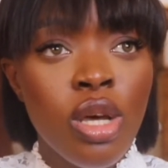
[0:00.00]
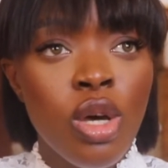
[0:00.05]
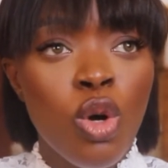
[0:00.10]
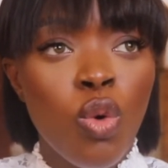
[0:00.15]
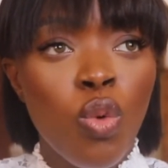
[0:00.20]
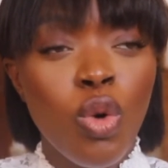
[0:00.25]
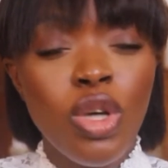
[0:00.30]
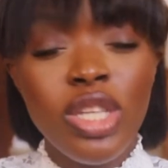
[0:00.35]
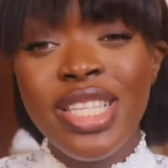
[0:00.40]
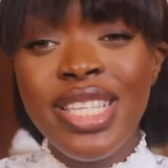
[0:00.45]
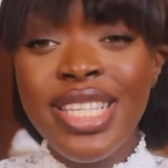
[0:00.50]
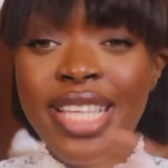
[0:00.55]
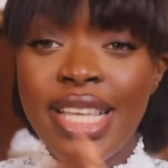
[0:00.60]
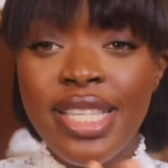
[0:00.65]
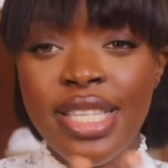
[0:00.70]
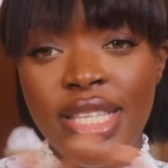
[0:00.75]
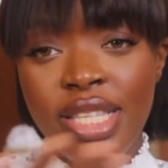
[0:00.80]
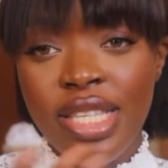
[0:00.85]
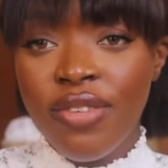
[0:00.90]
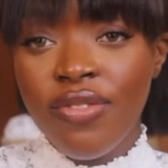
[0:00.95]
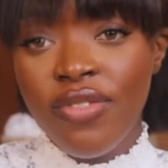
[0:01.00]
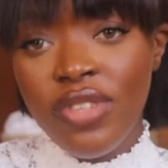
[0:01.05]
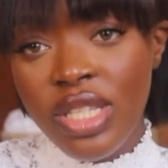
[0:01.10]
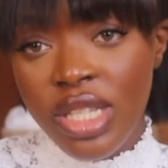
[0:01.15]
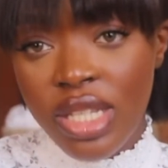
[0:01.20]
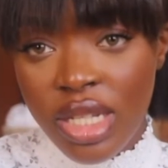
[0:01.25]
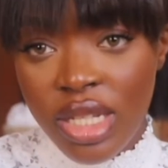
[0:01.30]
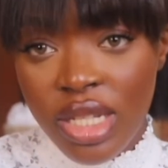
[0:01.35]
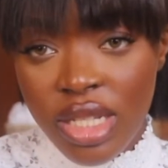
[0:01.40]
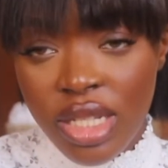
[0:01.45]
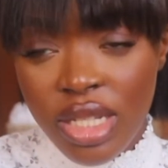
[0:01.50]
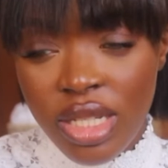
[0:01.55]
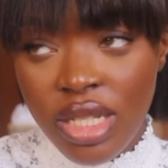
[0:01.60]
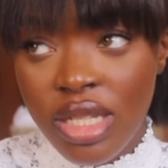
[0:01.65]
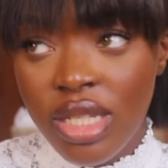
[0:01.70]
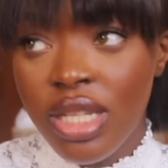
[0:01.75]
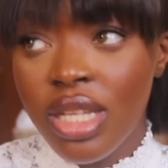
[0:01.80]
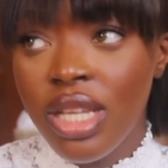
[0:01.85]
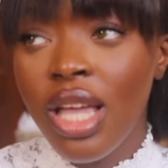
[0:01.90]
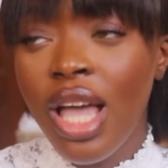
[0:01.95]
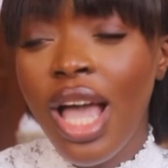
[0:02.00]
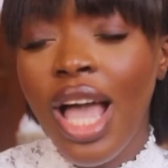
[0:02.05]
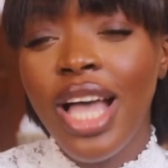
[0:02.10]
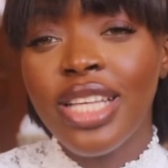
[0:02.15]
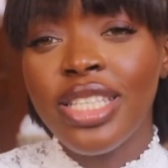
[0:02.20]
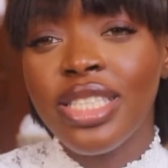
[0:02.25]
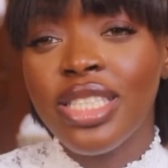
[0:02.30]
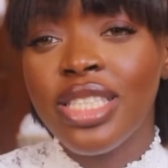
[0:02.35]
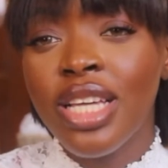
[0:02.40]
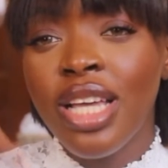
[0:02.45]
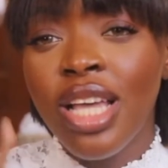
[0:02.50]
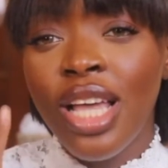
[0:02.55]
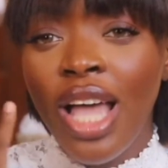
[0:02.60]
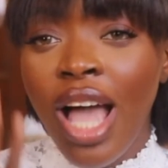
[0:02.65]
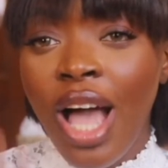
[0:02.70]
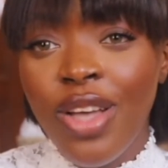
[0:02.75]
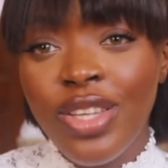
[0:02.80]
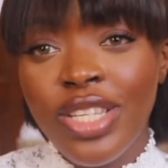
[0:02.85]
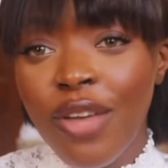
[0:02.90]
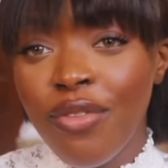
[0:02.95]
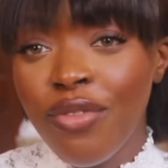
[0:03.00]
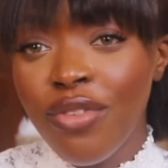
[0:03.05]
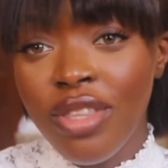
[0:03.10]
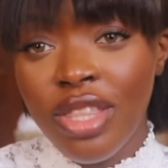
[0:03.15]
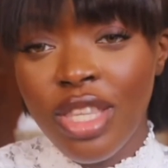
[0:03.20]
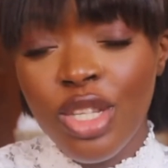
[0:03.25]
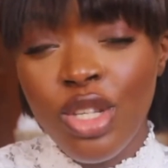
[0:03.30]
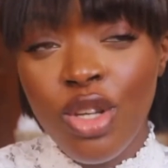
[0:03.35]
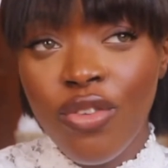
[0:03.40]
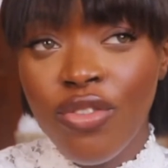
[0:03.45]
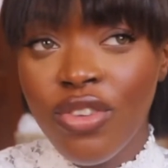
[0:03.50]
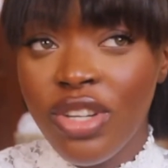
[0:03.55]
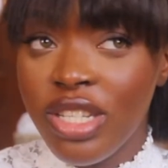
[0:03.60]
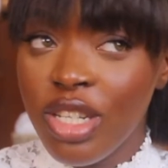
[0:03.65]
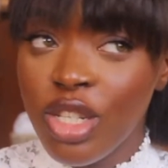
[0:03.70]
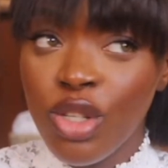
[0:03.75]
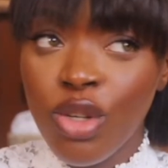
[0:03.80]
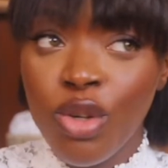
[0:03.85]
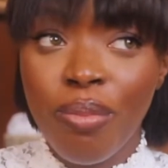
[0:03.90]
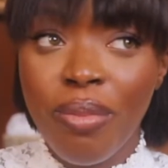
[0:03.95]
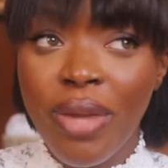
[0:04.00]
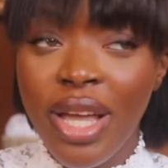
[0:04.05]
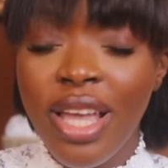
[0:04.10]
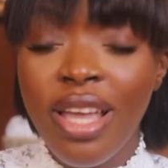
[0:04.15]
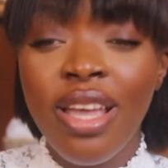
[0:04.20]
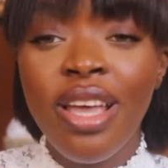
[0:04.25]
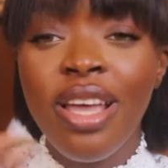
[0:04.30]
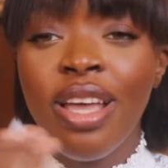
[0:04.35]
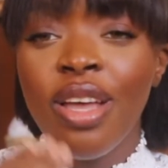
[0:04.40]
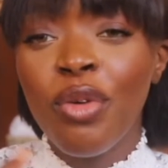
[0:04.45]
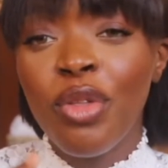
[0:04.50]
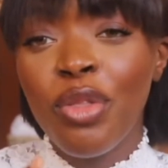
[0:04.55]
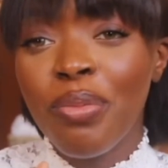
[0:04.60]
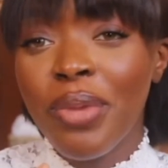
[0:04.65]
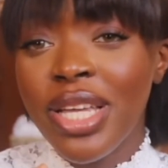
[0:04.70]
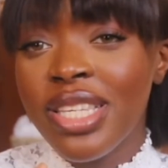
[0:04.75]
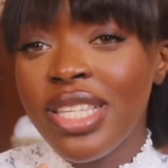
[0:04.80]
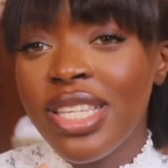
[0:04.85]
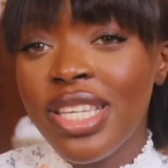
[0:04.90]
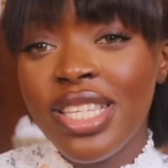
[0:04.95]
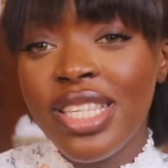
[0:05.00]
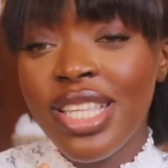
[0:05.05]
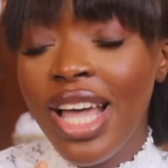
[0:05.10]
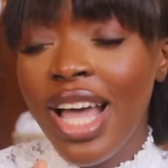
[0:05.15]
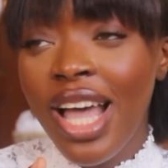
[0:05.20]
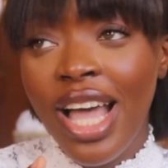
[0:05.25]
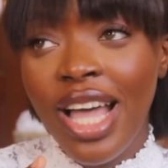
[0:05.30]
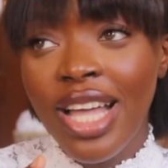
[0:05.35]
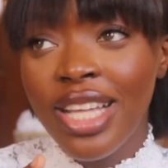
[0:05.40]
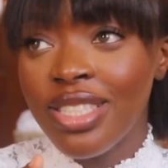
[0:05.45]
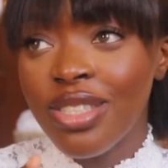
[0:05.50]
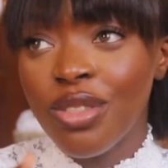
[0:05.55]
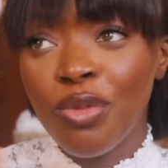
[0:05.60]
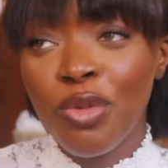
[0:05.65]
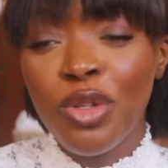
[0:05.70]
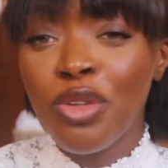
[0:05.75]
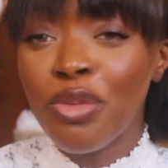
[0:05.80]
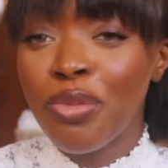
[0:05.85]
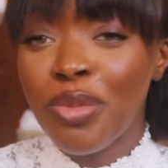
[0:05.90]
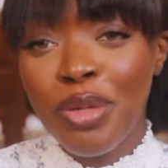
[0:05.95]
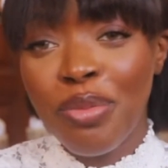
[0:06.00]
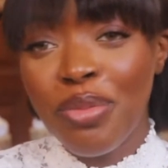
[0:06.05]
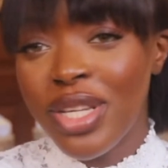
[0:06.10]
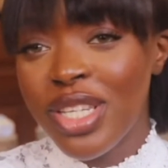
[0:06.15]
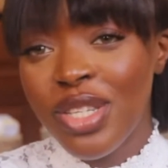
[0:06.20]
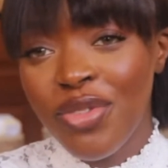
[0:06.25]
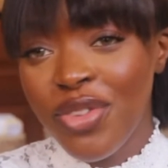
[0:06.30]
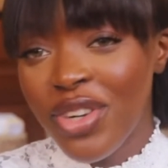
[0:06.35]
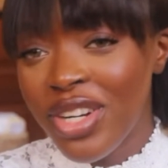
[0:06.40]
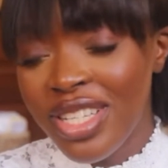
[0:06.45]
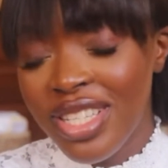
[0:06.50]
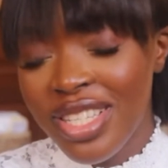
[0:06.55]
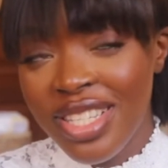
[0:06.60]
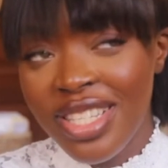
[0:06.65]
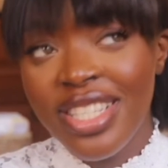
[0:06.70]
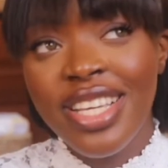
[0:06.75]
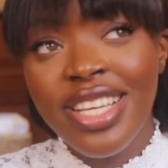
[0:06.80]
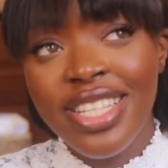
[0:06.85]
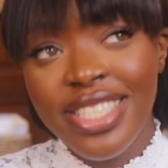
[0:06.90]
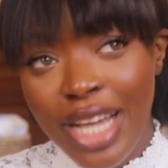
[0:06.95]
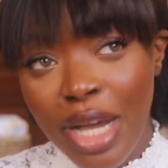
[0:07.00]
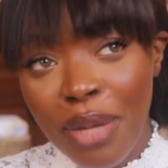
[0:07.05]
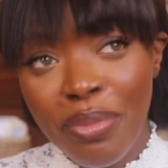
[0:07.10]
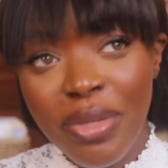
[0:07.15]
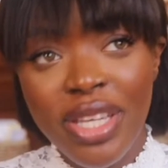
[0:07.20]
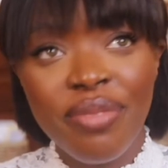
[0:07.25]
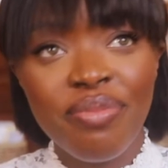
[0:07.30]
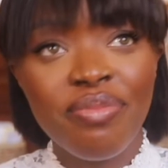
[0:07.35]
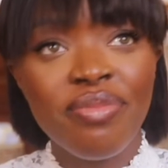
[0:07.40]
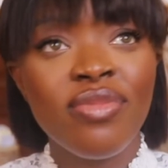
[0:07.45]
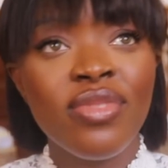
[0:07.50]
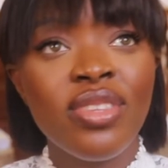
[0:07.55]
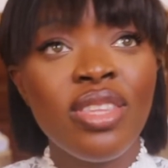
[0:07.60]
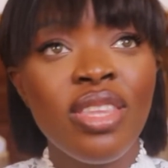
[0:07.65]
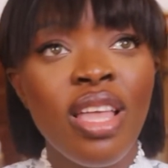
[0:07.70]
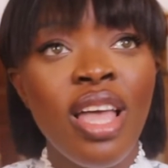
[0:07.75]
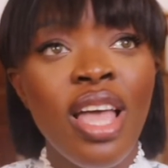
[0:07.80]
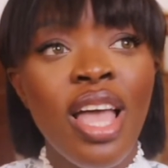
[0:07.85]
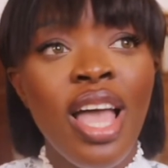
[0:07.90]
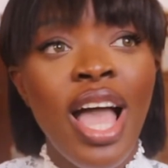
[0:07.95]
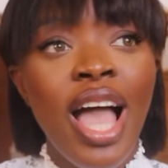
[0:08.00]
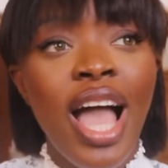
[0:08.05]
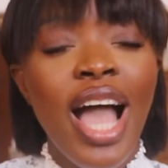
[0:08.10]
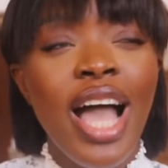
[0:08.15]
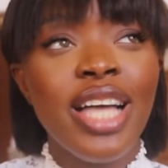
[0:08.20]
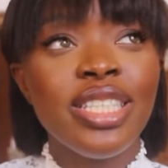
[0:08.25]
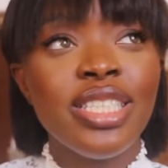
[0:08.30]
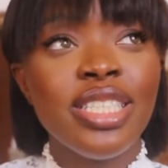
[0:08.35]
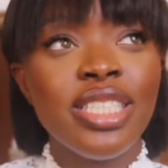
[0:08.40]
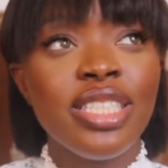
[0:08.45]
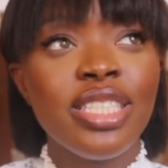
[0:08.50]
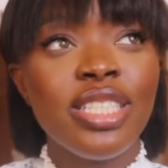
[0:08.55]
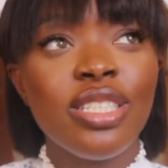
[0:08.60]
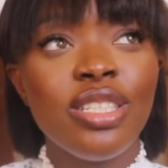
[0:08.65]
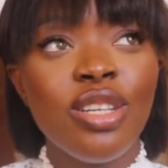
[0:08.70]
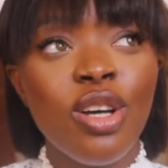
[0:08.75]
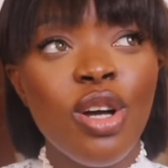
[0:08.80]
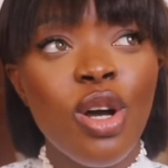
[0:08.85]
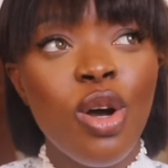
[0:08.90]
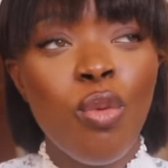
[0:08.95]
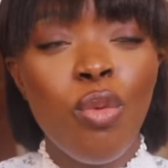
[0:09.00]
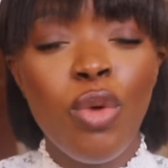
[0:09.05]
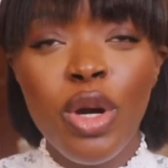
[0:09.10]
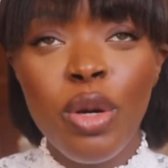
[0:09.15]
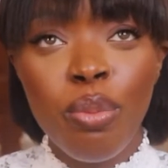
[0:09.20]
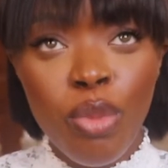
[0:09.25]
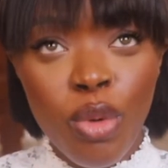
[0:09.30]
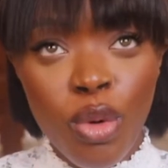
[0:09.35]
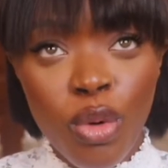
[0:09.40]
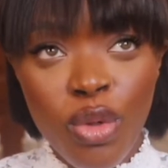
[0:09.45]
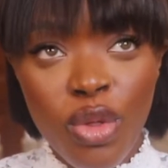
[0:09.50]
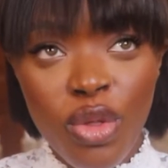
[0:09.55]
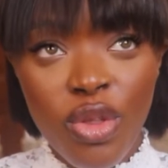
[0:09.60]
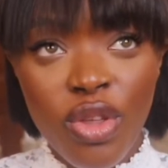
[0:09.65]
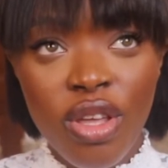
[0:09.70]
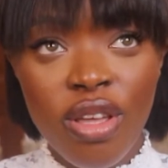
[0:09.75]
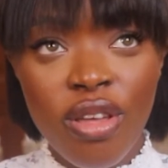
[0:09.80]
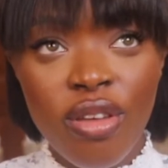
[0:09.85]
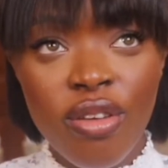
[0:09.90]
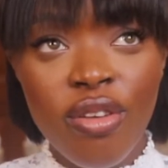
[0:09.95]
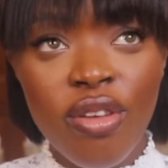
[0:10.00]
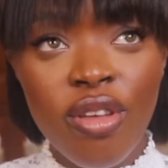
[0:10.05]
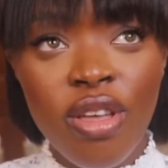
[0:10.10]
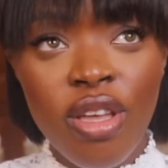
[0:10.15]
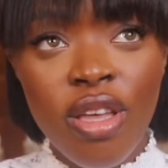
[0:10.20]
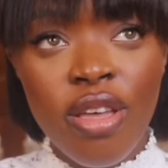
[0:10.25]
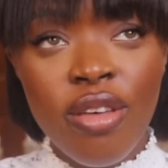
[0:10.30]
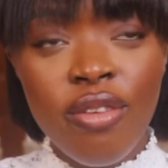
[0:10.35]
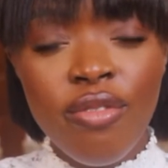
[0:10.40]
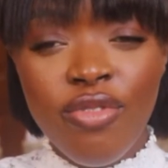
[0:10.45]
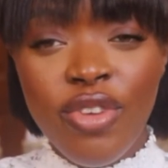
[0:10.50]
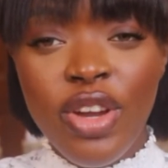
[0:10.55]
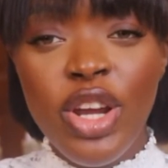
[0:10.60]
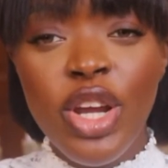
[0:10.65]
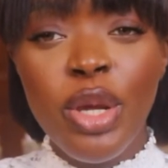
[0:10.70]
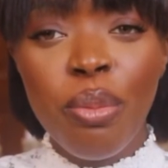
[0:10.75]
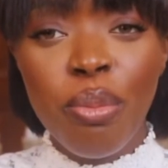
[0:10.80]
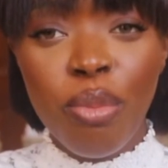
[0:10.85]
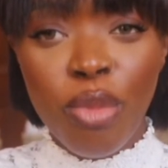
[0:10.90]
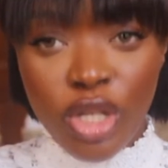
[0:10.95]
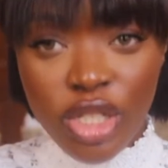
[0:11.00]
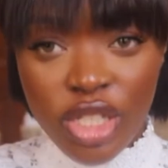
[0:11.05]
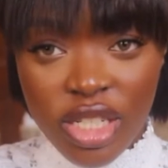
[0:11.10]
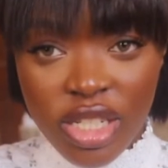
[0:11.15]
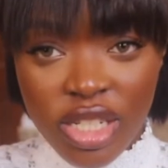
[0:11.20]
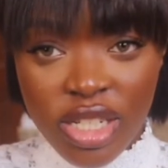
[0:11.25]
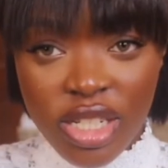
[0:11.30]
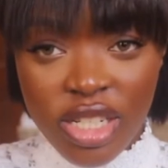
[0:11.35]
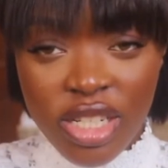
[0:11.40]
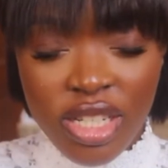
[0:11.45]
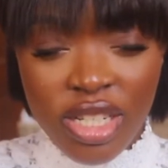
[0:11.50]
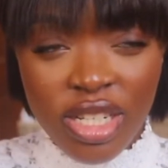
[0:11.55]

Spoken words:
what sensitivity is. And I was having this conversation with my sister and one of my best friends, Dami. And we're both very much